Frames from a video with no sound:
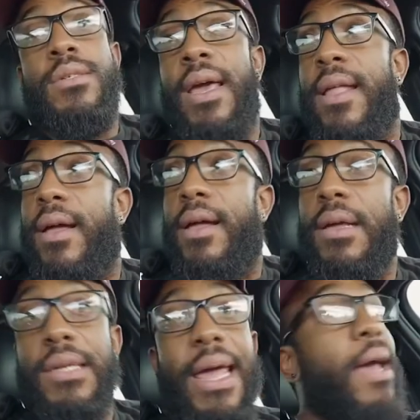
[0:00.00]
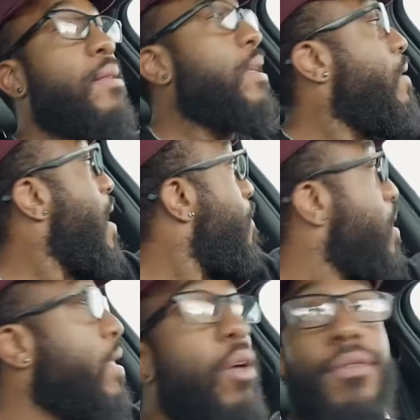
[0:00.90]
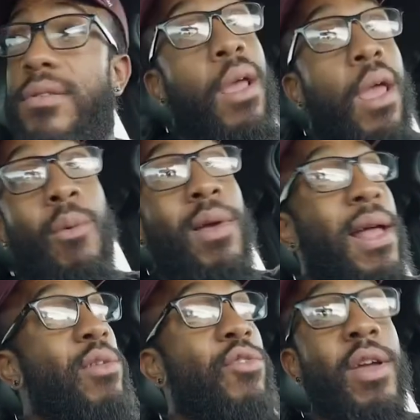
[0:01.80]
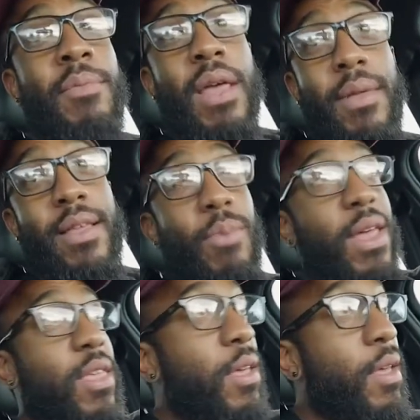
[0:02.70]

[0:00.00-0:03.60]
And uh, yeah, then you have myself, and we got a little dream team in this bitch.